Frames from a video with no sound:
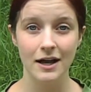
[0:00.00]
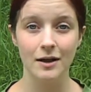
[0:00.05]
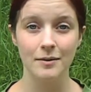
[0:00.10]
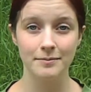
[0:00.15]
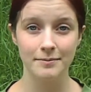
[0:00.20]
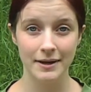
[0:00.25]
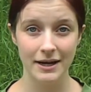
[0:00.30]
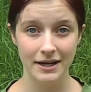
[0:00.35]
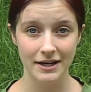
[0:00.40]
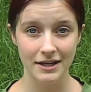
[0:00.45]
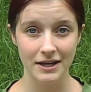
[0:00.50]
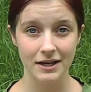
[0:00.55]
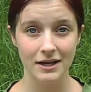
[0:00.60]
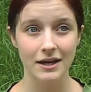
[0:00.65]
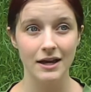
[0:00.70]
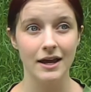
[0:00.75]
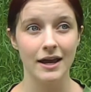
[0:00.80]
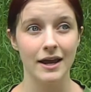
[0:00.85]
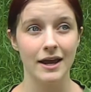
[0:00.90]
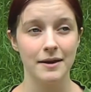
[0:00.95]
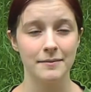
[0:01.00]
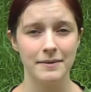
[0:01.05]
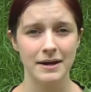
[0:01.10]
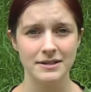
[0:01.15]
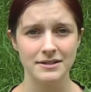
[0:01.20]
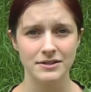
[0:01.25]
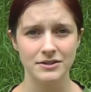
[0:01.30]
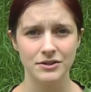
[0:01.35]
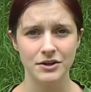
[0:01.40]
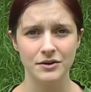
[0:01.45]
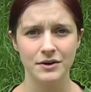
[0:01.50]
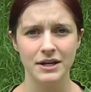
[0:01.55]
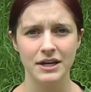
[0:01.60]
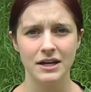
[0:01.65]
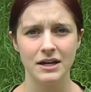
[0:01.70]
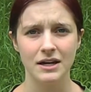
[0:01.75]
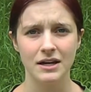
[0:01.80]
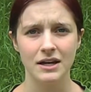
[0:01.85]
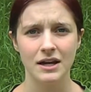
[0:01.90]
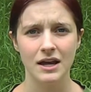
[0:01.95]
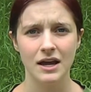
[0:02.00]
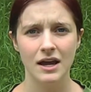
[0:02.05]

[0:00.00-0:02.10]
Albania, and Macedonia,